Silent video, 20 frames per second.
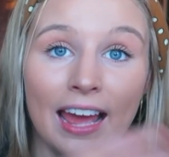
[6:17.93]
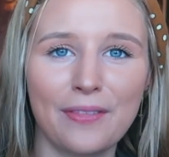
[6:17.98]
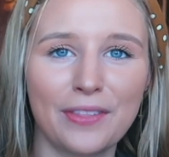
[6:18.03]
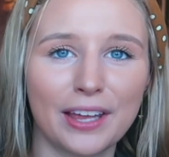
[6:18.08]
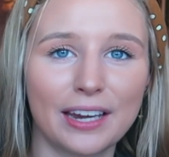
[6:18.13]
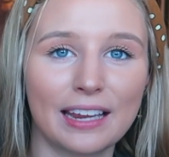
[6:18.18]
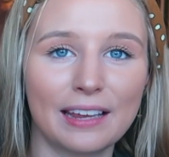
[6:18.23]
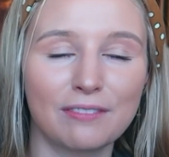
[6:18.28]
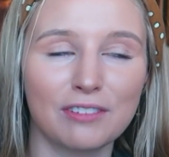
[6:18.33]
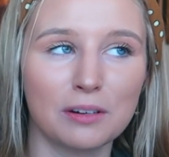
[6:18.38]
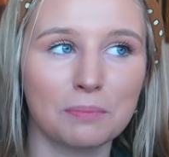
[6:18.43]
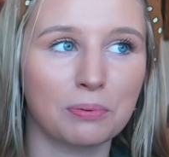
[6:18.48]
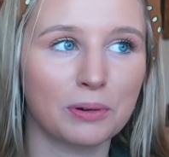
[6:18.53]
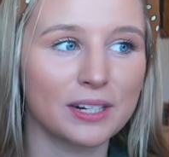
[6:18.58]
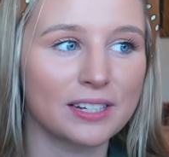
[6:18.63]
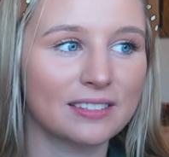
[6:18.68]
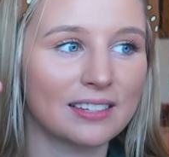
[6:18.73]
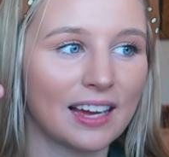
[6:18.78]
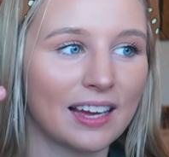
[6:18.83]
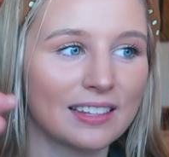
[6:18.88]
and then even
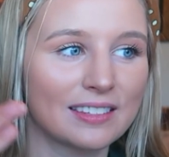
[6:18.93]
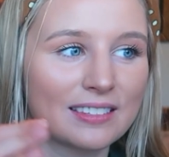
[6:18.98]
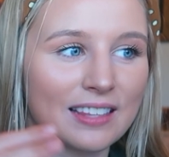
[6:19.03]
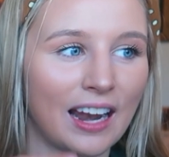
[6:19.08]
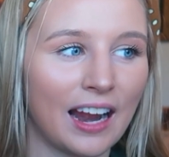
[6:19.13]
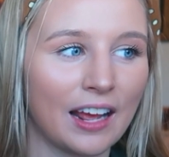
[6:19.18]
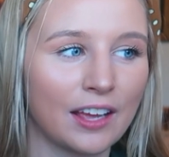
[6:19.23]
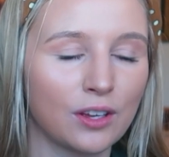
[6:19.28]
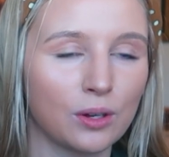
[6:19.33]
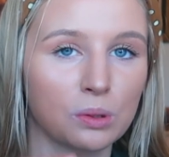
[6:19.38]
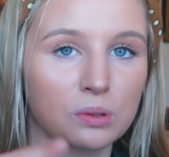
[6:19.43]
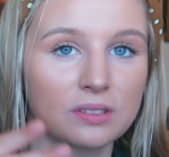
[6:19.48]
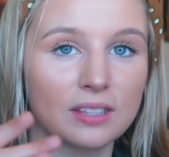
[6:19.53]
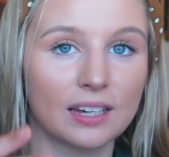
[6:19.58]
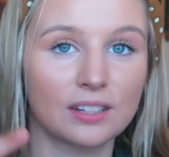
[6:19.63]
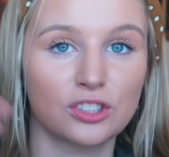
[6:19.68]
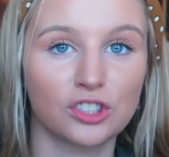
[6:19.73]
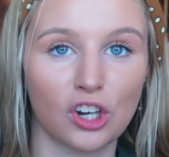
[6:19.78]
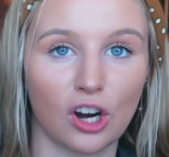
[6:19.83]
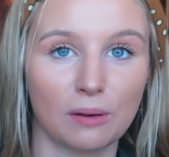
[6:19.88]
presets that I use
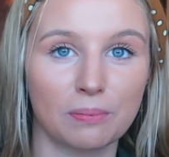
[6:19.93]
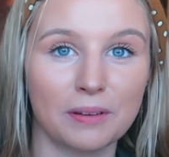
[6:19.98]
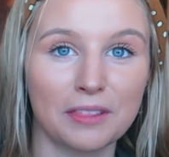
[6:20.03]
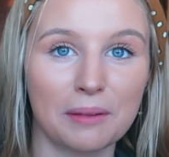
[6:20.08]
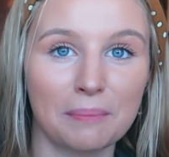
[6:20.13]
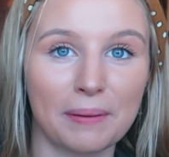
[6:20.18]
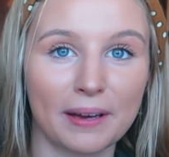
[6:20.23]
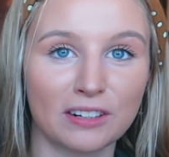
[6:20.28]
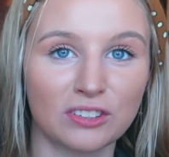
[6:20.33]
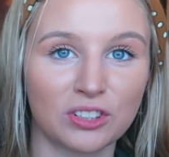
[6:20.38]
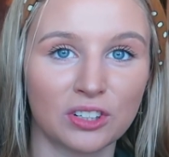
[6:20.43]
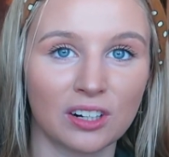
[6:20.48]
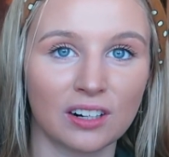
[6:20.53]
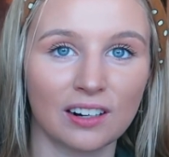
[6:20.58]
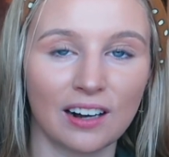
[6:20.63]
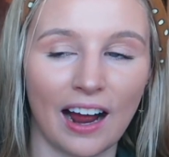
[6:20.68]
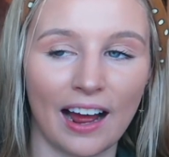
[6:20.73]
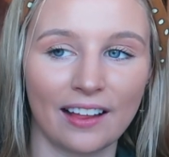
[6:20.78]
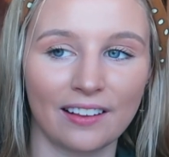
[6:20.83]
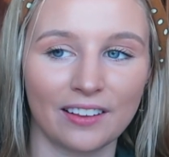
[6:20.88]
that sharpen the
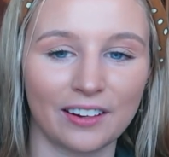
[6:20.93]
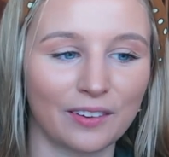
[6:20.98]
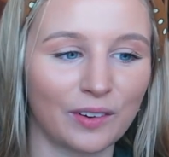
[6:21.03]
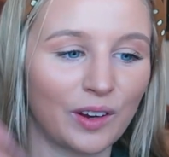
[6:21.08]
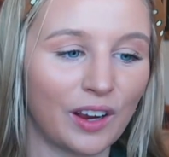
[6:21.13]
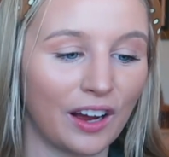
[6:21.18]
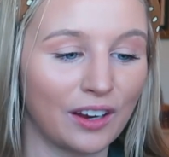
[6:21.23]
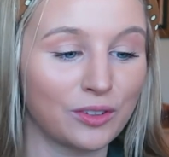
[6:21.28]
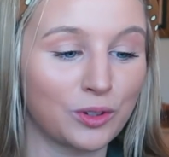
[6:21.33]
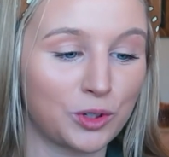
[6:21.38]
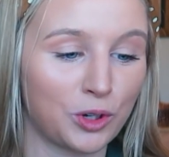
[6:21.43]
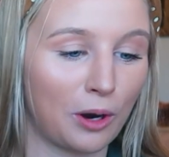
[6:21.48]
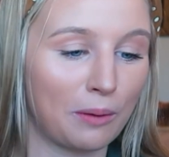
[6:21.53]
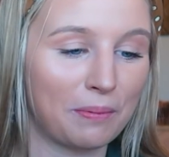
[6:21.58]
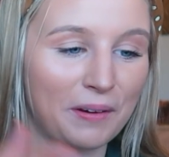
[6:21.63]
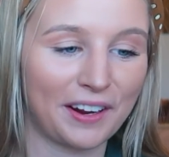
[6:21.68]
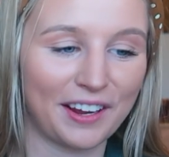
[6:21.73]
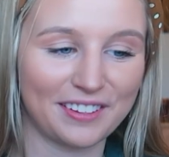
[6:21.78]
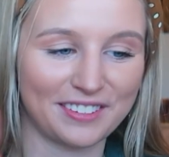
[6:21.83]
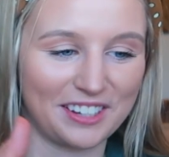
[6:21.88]
picture, I literally
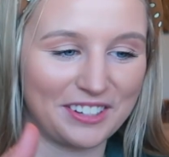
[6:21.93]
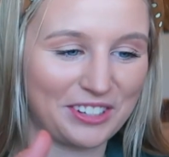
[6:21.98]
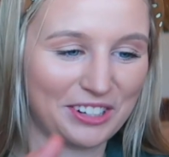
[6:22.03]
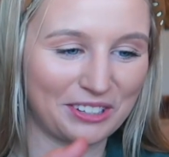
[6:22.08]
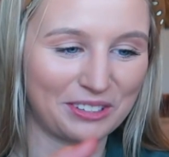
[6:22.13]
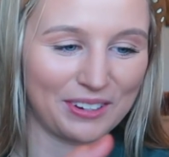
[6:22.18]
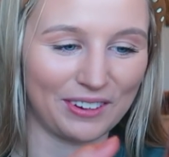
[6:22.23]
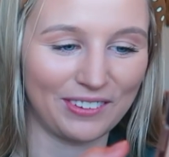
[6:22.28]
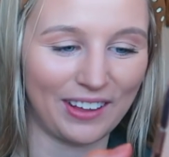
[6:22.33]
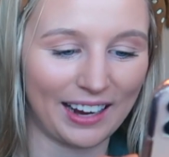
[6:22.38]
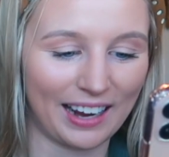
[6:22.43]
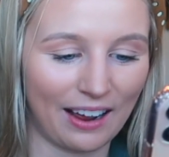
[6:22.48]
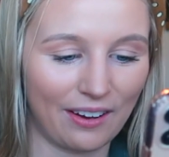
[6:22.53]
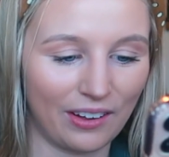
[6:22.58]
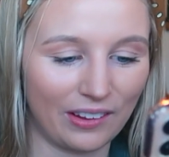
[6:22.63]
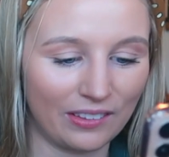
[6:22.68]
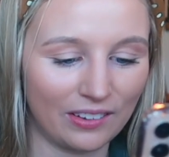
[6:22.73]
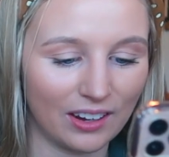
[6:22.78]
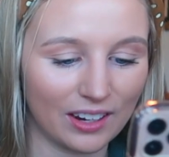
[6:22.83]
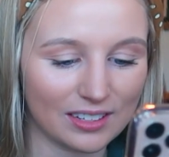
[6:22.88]
unsharpen because I just don't like
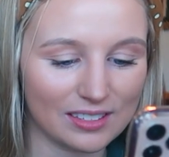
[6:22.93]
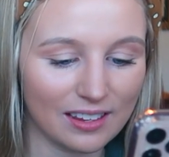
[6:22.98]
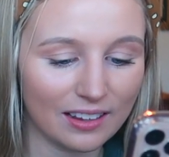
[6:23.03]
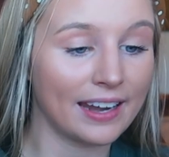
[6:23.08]
how it looks.